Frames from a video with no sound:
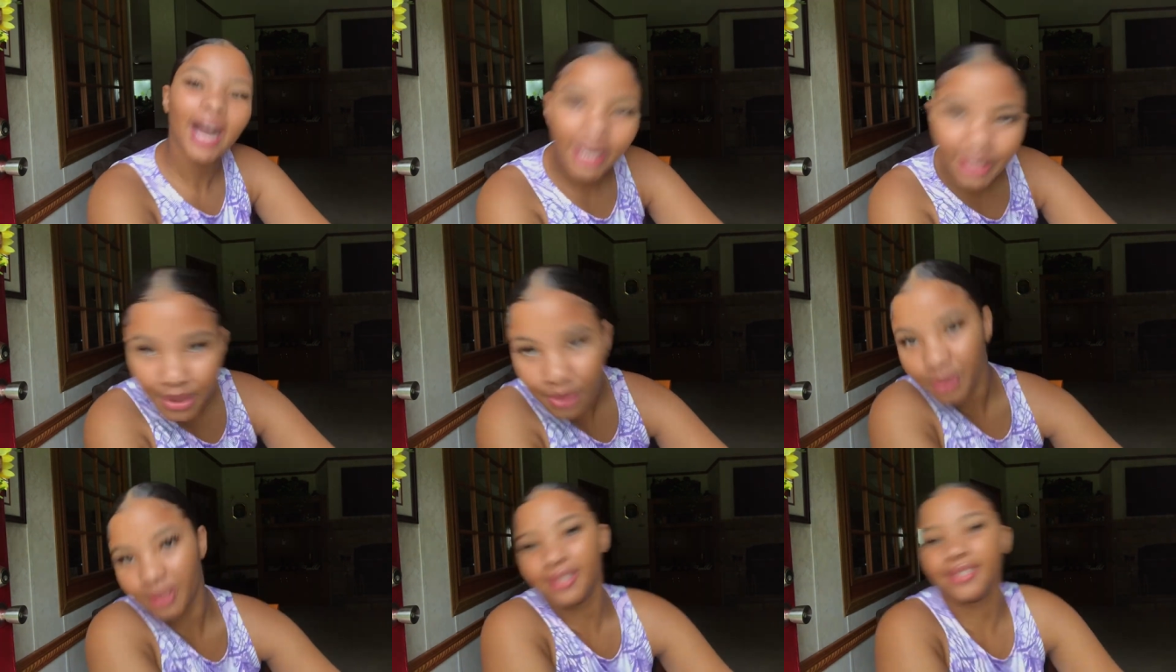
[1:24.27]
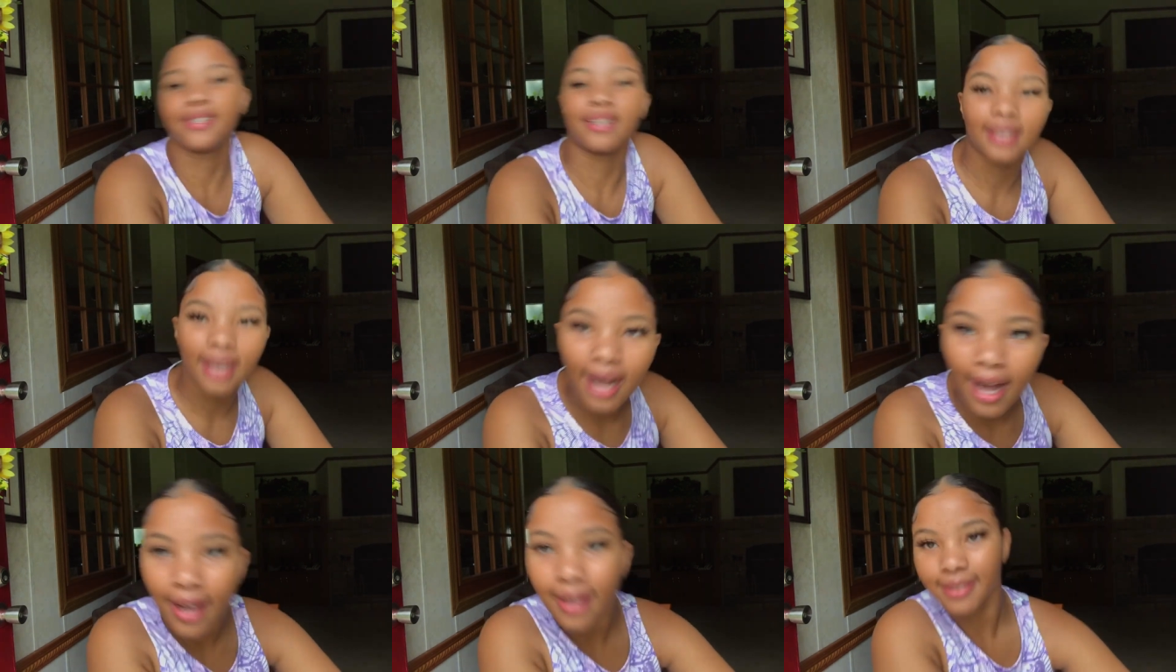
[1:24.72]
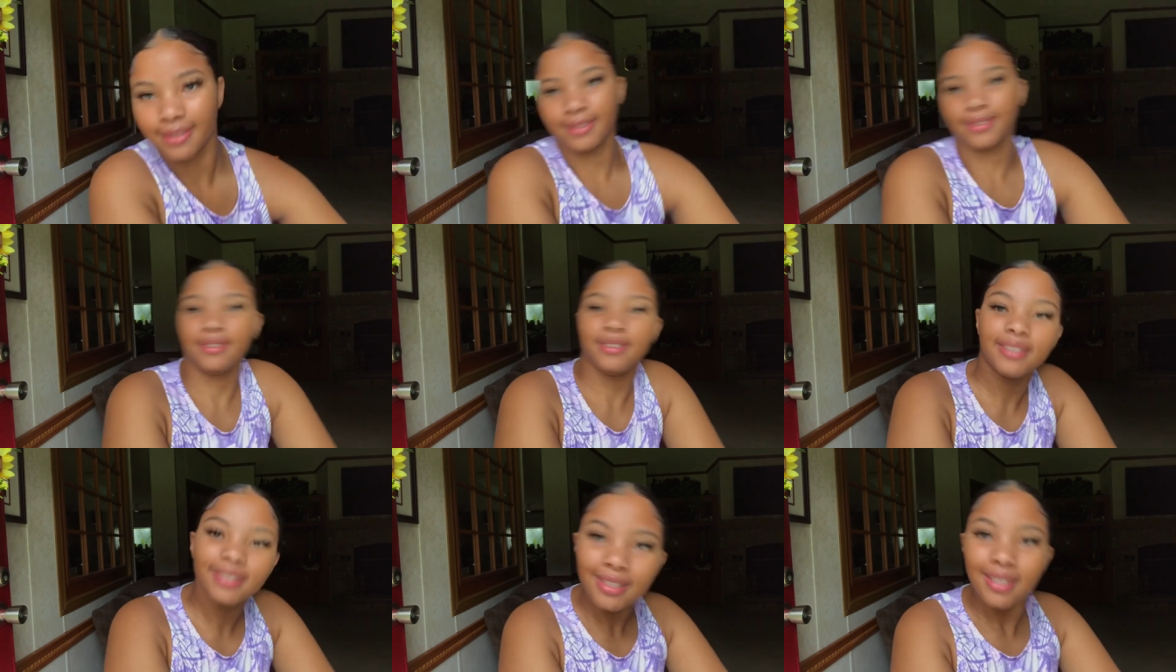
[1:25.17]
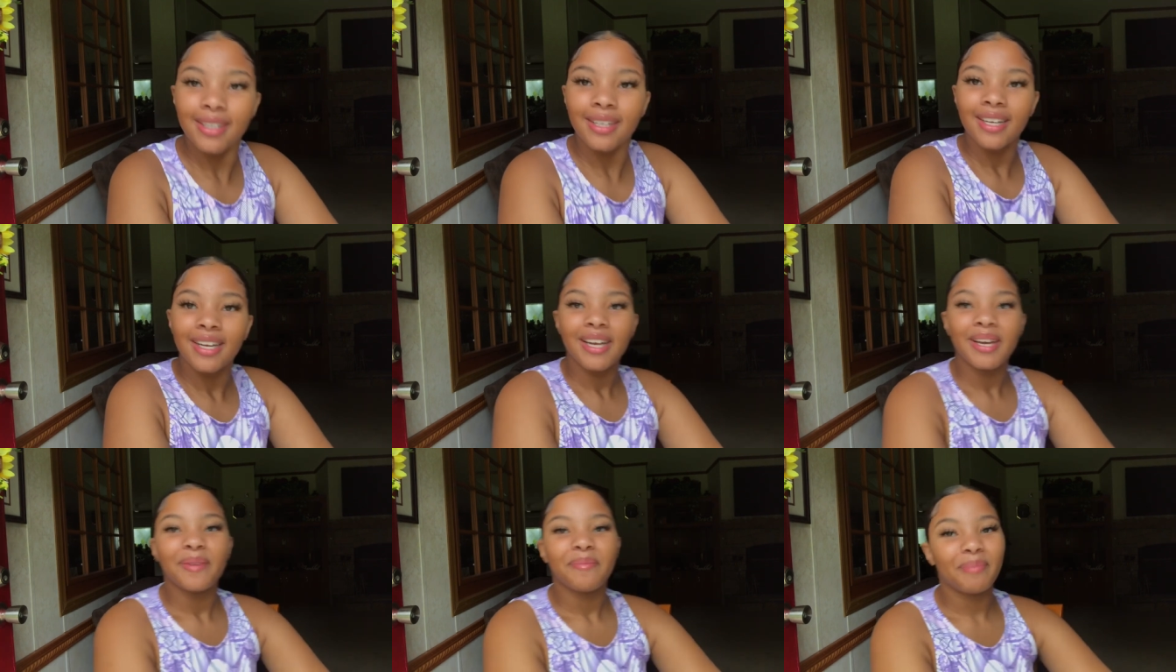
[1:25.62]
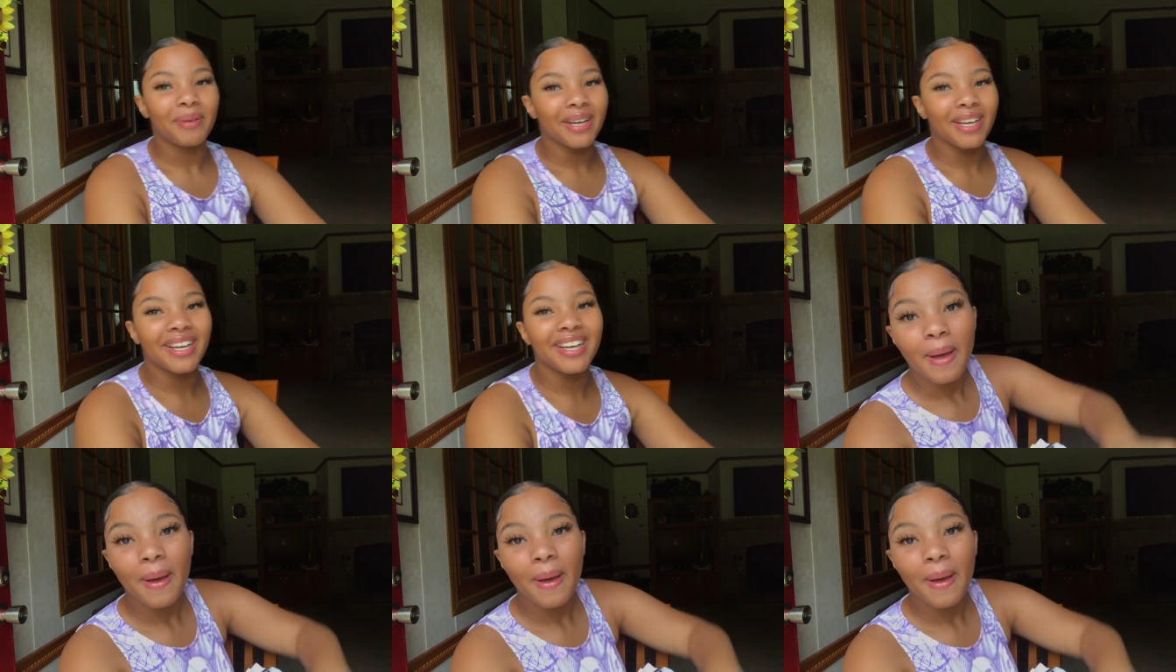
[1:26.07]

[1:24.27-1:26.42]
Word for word: I do this a lot. But